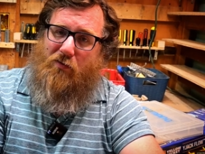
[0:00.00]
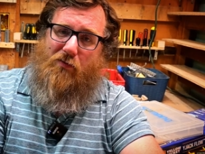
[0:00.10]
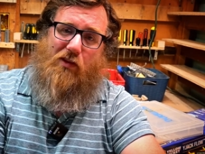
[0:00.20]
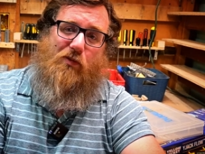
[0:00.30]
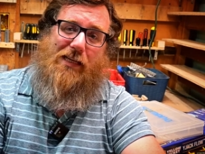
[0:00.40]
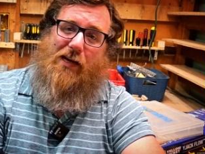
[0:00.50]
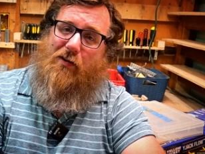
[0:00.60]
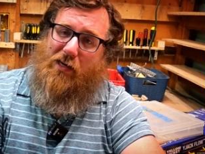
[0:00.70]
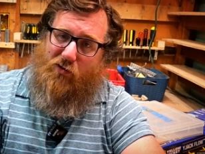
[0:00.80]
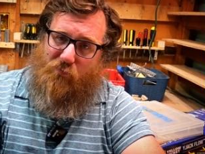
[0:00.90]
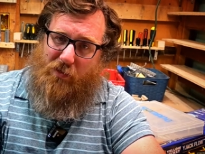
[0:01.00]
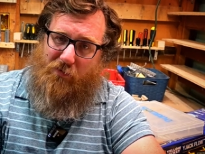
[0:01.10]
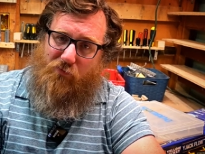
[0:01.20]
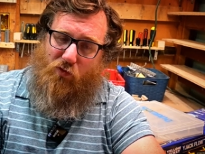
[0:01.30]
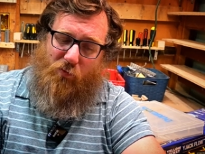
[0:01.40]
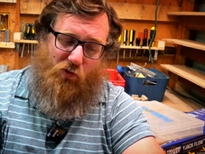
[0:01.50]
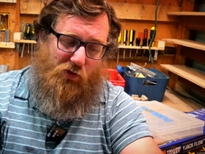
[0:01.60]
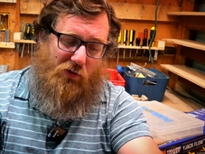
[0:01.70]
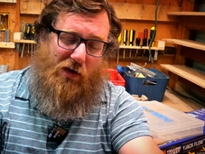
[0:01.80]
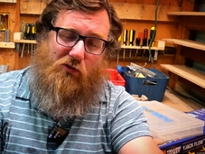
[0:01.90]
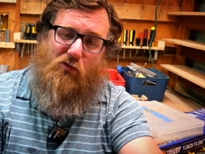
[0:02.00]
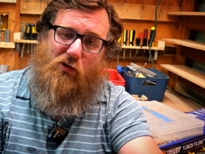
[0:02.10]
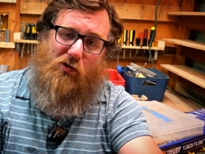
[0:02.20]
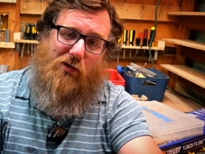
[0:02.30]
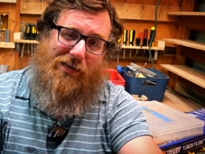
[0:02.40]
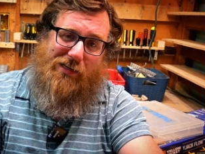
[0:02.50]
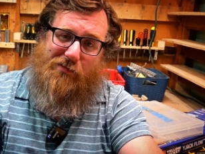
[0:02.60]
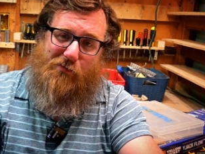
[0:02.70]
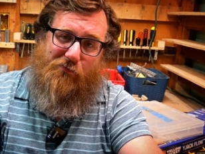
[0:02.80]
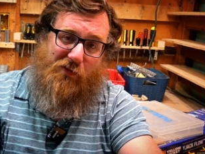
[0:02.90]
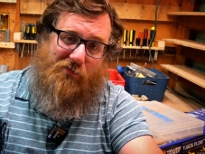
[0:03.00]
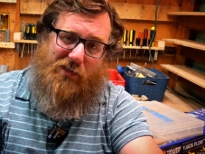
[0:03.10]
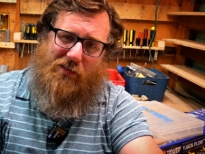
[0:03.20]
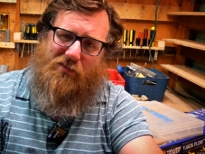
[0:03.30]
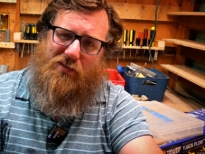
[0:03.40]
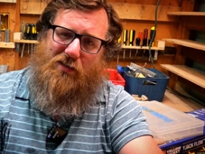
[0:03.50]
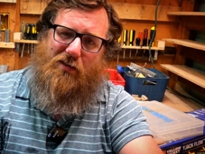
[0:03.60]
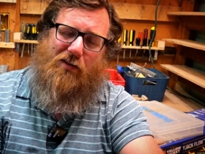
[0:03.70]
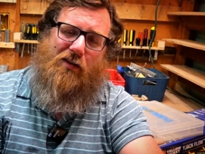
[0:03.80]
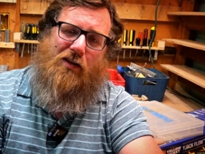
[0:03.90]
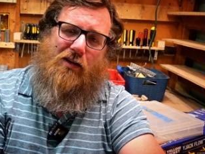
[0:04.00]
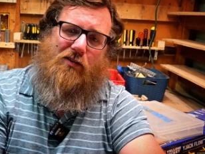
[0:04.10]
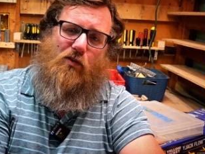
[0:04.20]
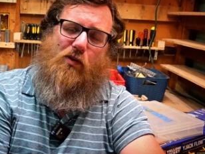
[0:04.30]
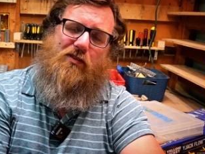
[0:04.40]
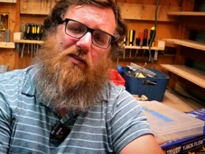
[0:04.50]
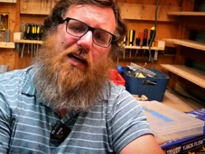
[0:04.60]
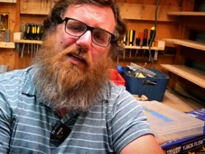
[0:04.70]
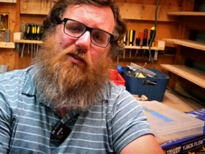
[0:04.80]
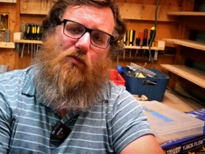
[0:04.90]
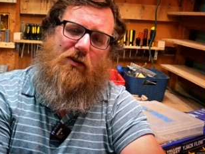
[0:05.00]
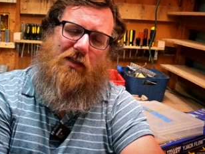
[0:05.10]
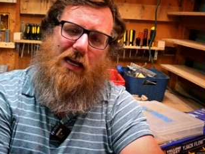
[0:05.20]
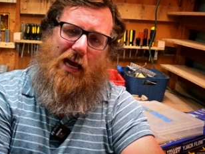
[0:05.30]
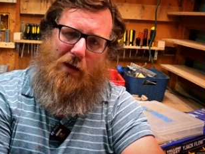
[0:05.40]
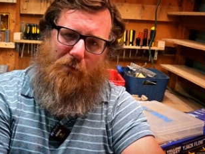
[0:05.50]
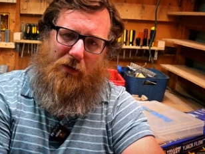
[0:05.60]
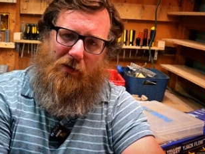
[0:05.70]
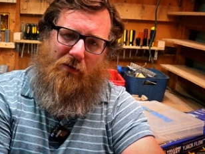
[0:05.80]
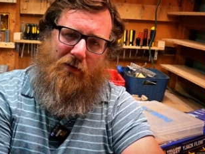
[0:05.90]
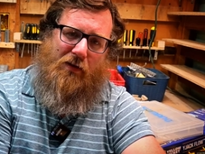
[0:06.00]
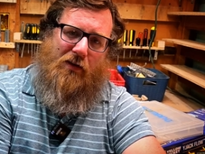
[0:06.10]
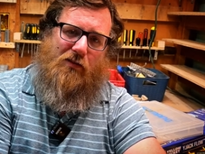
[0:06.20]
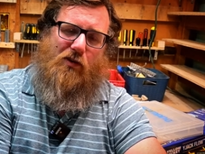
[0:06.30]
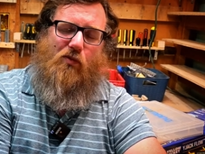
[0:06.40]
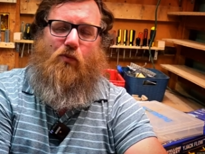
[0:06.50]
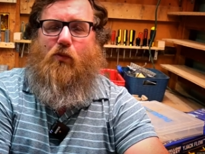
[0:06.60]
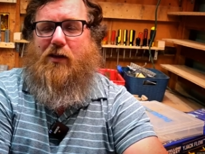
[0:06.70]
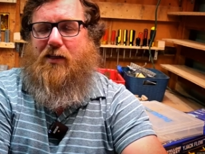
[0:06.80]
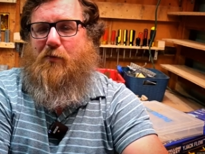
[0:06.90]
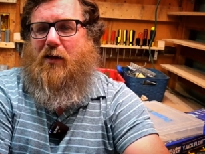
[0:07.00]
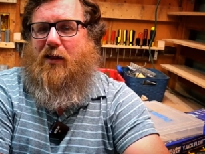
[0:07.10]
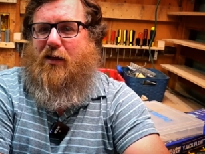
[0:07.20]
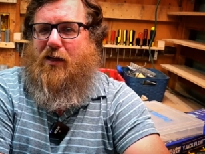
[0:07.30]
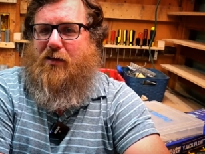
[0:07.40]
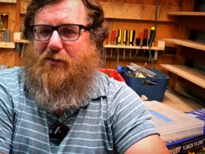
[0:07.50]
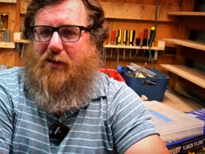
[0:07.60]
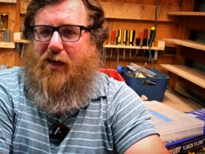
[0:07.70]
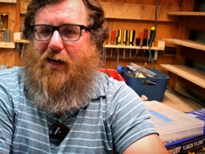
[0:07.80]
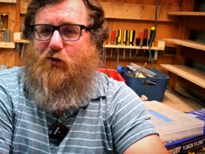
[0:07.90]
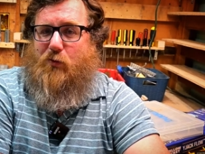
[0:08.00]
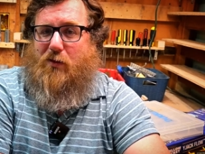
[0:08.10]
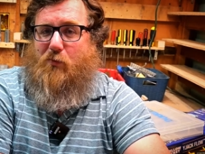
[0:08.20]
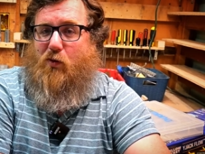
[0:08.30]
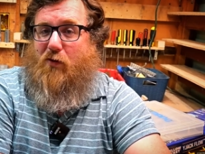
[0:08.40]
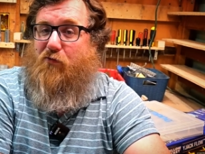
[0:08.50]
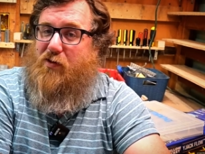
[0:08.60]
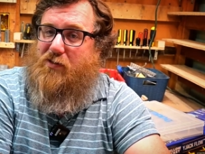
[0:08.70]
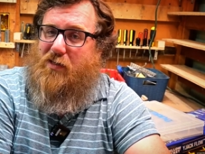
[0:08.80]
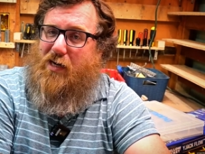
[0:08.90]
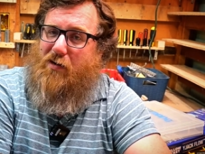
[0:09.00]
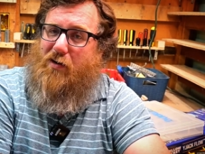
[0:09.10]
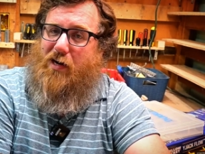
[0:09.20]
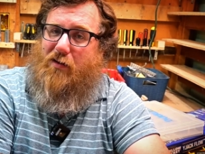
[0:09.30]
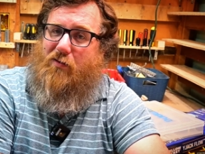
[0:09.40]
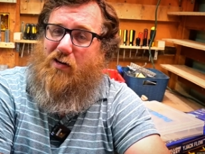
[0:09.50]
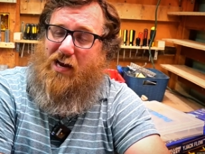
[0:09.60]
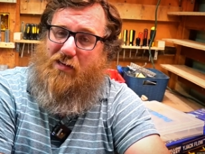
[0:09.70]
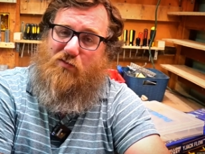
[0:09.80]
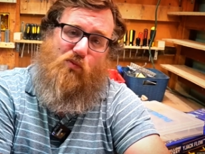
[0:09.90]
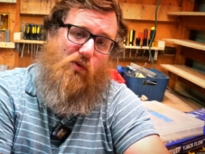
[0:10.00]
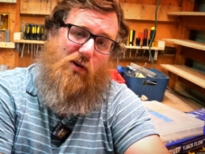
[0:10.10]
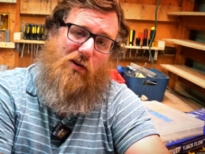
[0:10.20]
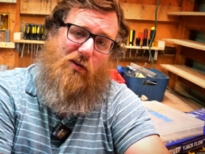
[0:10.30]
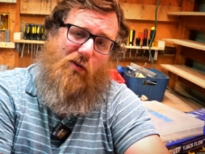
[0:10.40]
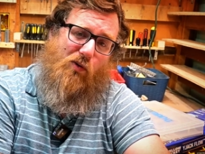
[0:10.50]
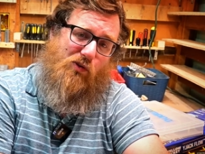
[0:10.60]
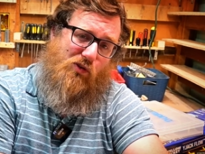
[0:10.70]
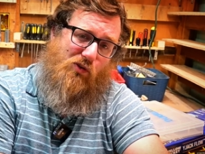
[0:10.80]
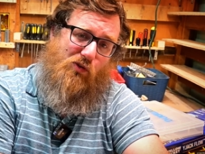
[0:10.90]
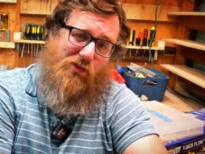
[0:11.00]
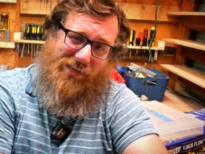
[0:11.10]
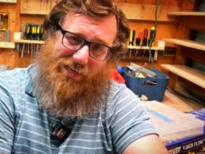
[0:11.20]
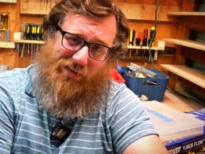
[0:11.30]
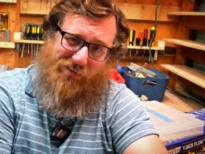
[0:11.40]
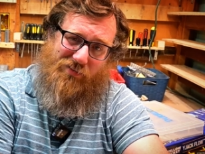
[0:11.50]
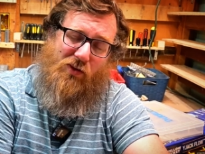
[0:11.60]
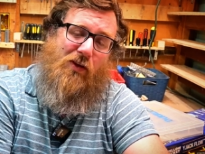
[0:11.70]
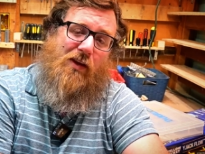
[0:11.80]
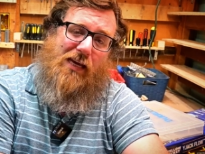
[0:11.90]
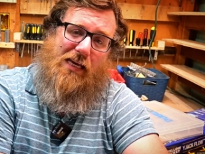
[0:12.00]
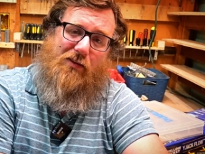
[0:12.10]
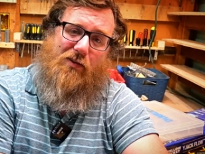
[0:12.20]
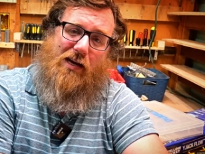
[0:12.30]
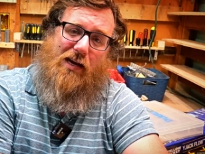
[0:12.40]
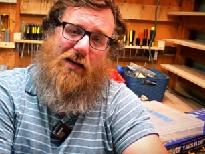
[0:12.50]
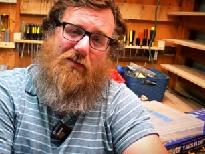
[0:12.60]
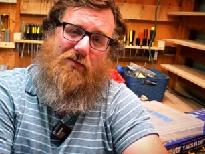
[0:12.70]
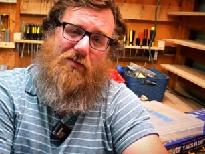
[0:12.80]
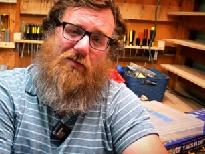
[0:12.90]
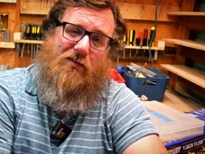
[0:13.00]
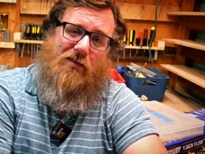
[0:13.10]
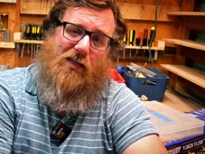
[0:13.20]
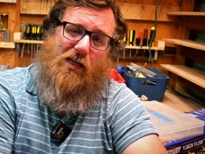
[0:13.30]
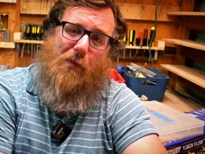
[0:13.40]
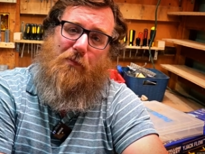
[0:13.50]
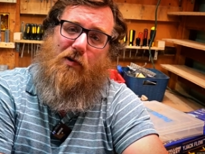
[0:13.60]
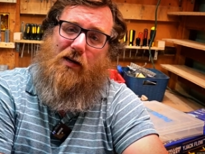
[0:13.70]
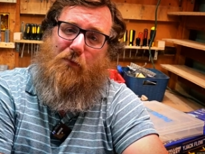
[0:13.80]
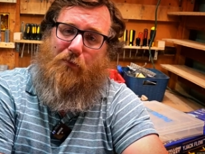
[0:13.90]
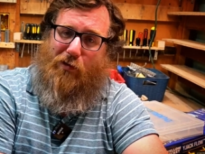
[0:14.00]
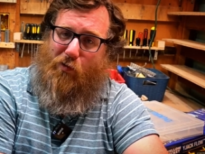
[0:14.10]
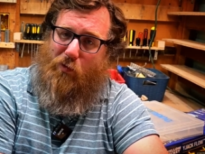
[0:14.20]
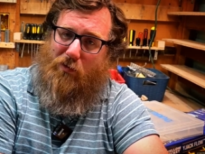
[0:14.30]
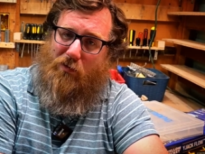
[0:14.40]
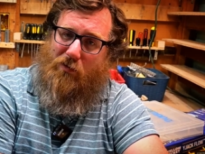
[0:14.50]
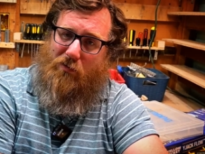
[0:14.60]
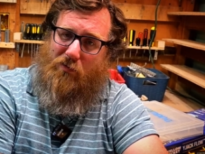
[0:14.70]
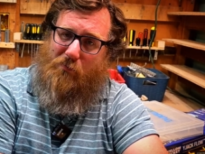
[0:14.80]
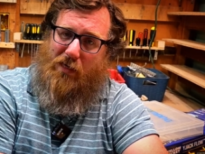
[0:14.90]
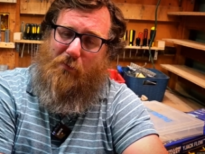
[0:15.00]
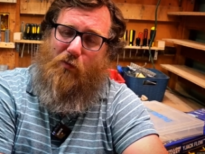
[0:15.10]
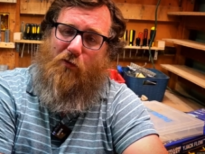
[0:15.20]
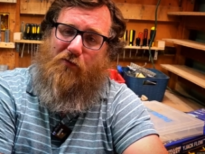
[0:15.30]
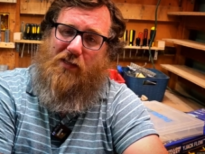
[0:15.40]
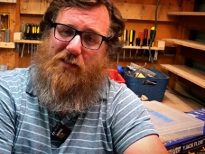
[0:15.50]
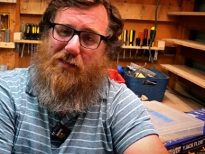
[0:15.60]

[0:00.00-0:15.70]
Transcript: That's what the air handler is made for. Of course, your outdoor unit isn't 15 SEER. So what's the danger? What's going to happen? So what typically is the case with a more efficient air handler, it has one or two things. Either has an upgraded blower to make it more efficient,